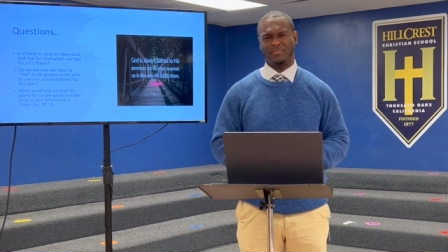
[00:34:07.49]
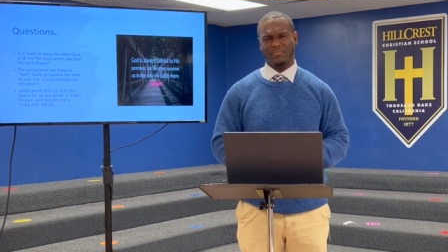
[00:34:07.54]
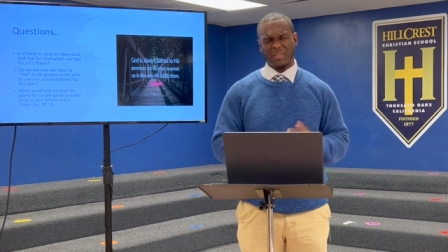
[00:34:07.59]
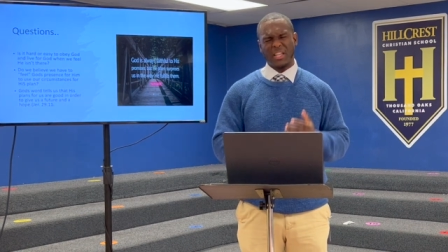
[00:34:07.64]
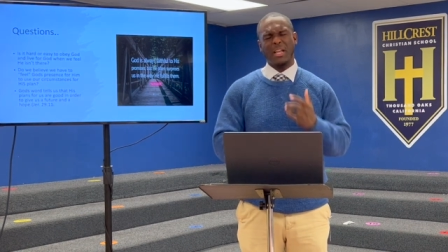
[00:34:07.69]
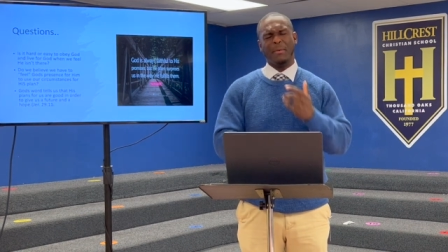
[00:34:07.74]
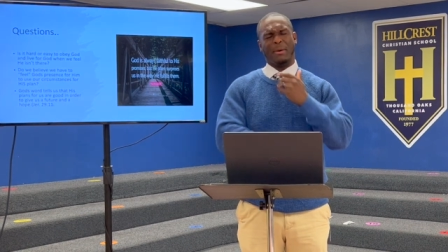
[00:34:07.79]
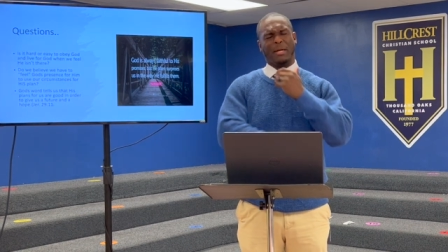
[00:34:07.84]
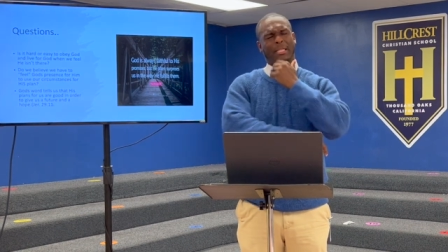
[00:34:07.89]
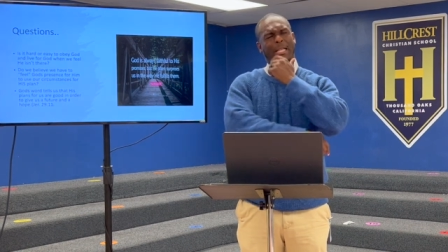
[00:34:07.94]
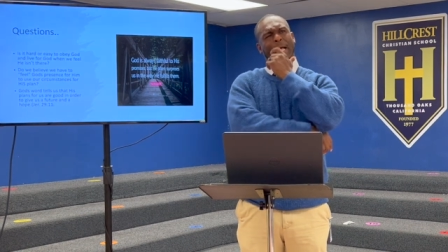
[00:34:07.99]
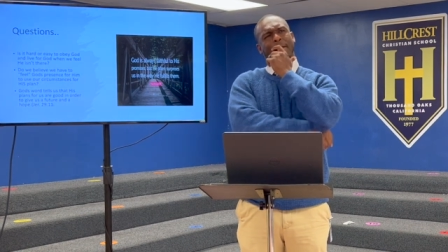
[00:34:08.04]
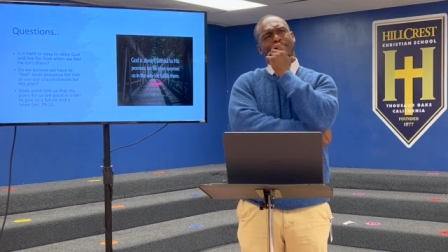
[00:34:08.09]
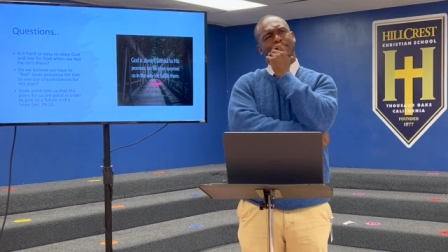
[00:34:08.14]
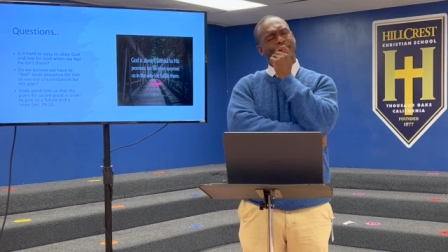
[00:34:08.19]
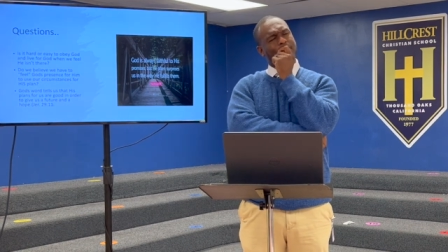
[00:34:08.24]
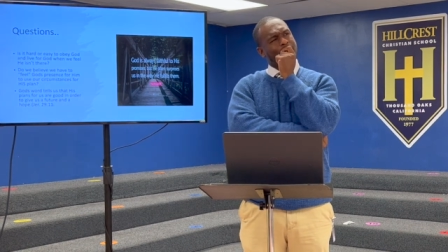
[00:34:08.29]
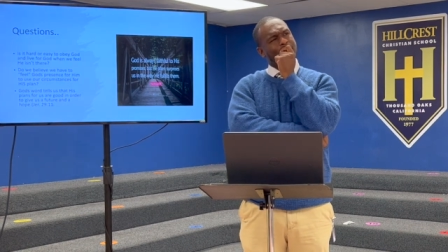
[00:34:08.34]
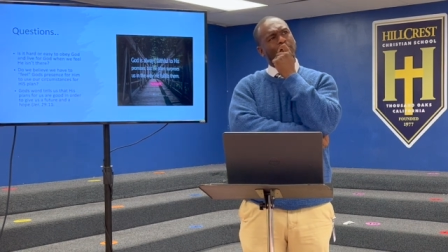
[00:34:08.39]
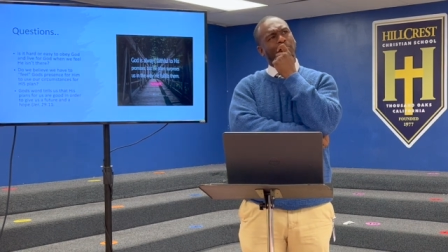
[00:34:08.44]
Think about that.
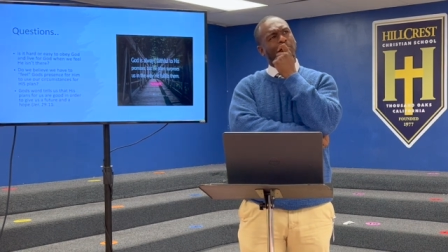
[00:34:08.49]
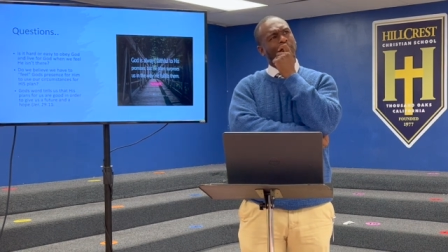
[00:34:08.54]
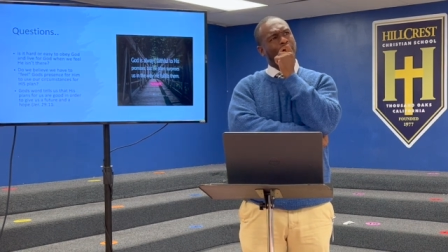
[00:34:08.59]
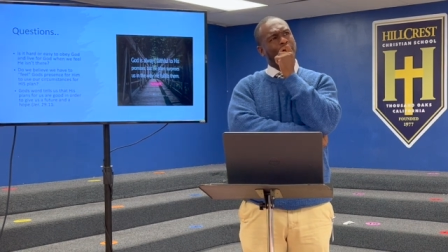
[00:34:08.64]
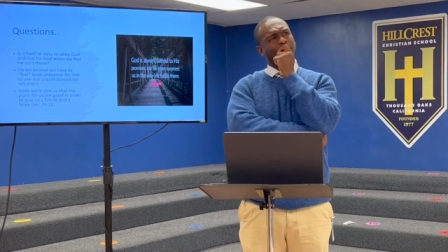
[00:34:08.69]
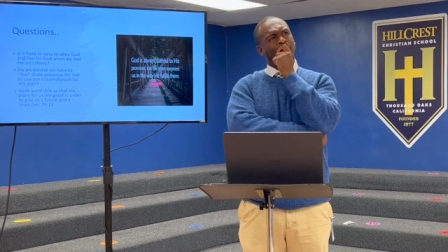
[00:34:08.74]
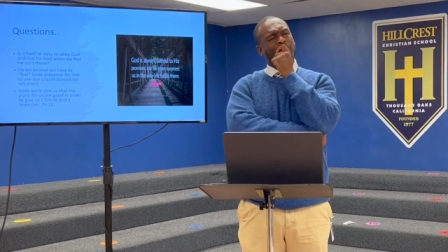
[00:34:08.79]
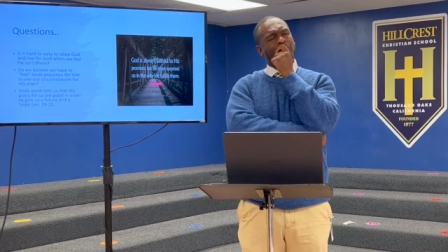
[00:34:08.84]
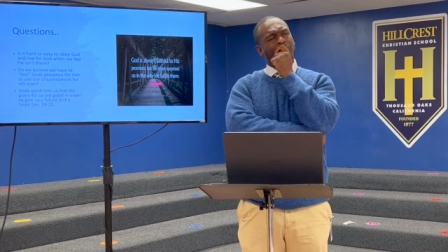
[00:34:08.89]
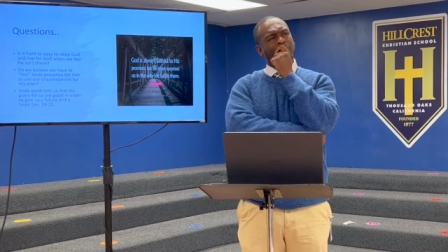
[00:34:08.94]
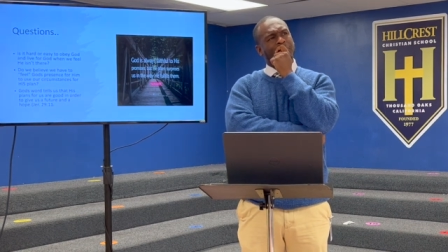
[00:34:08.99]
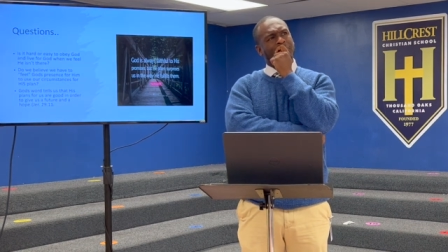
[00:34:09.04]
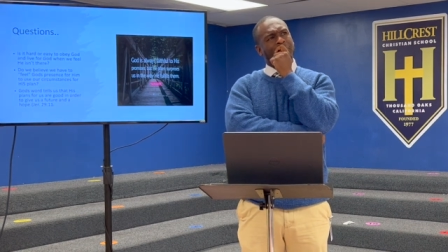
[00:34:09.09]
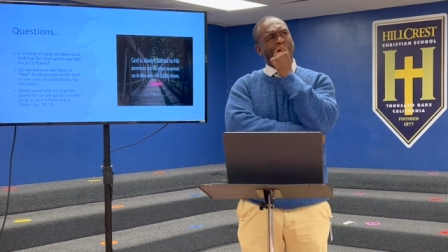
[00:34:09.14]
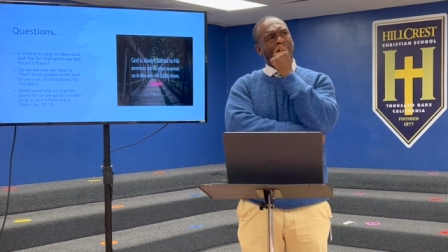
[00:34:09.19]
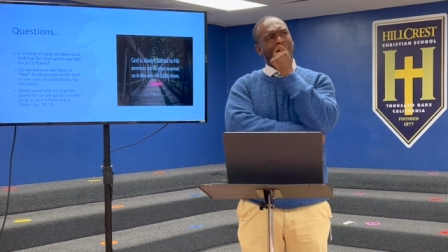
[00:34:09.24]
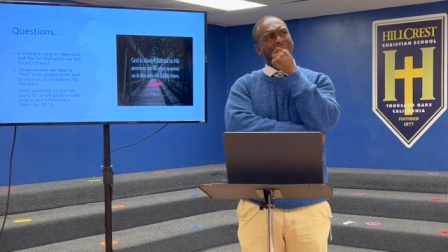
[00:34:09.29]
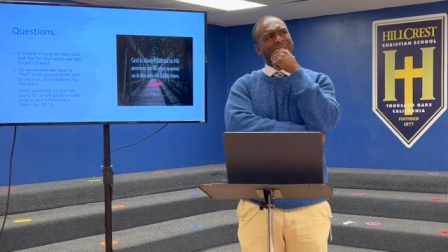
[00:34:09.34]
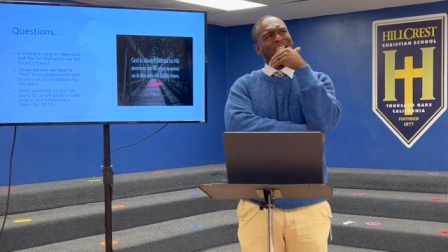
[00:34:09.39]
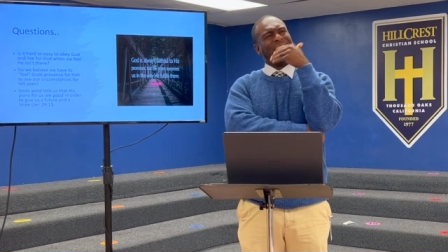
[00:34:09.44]

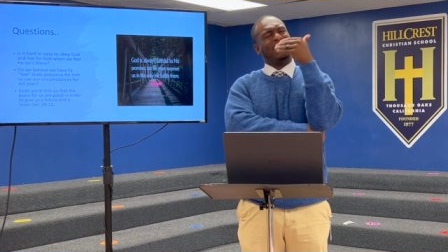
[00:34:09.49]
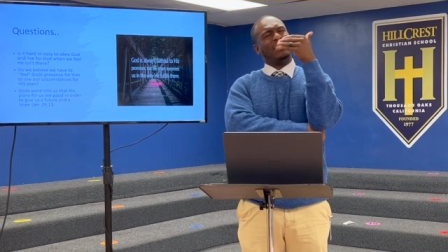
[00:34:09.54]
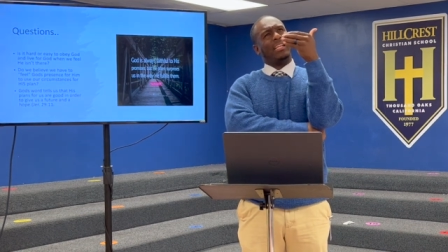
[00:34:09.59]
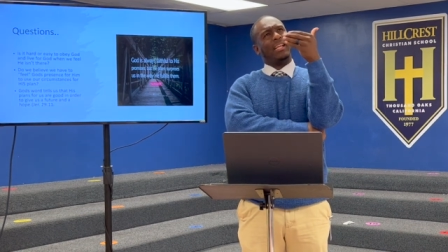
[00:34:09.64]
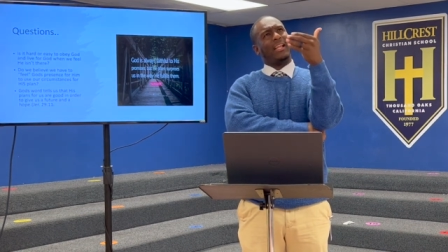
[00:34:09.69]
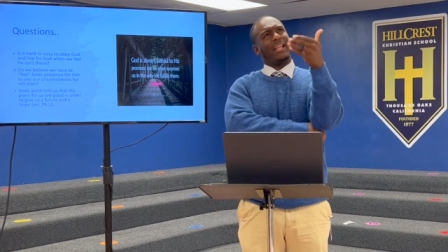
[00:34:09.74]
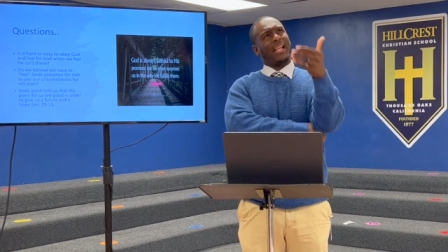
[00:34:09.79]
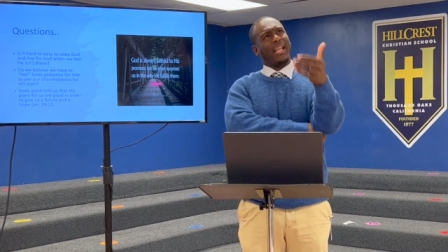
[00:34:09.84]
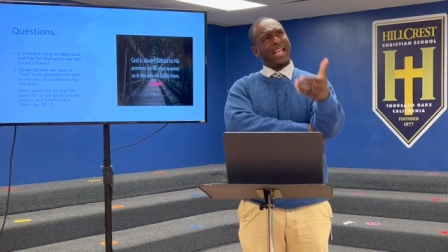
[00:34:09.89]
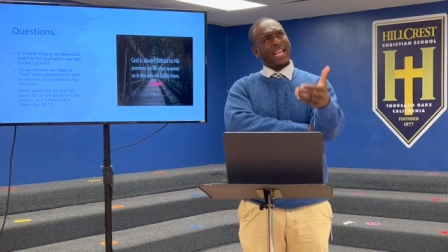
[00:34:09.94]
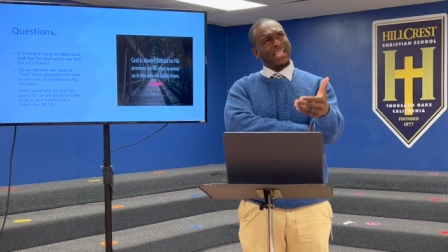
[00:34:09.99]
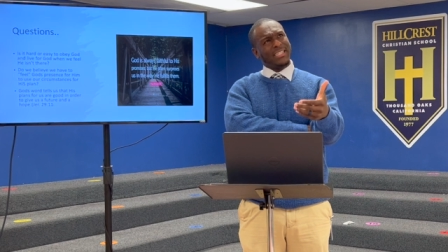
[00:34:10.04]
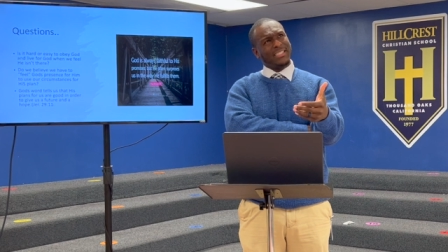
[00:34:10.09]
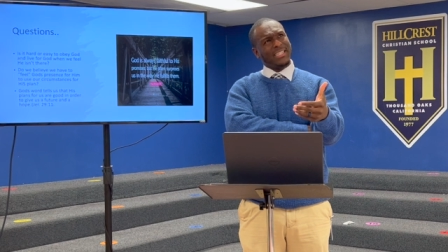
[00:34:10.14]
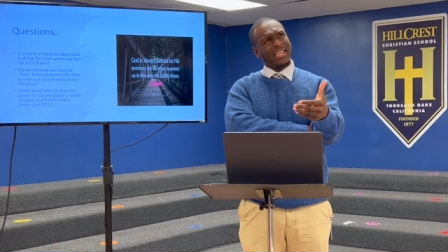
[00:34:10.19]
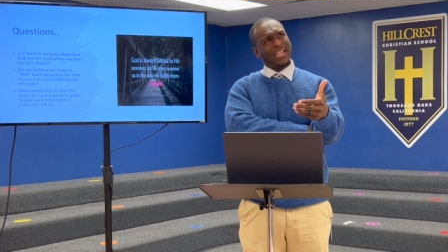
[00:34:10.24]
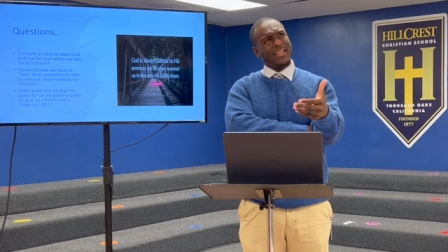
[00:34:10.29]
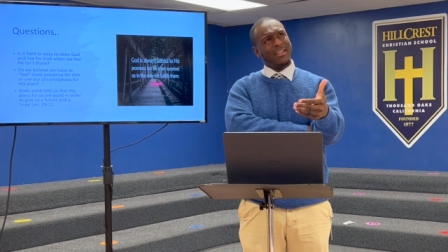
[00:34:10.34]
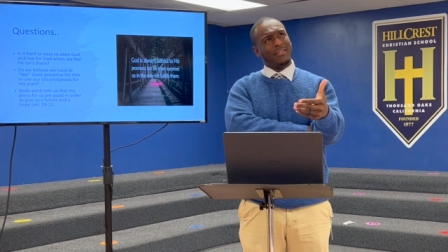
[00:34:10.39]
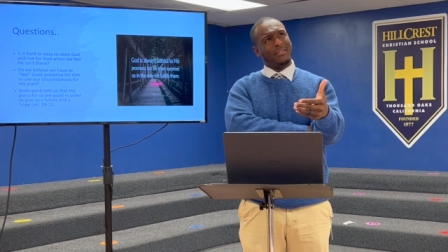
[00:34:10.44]
Is it
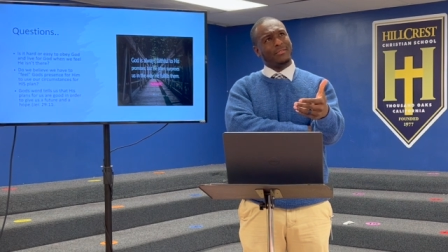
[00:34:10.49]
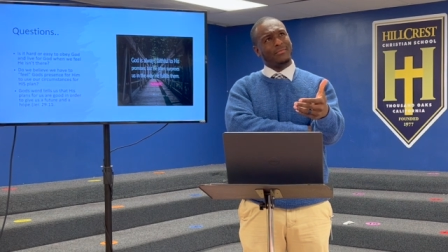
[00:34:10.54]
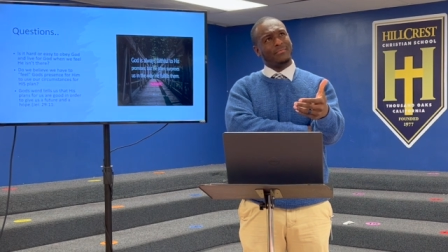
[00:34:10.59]
easy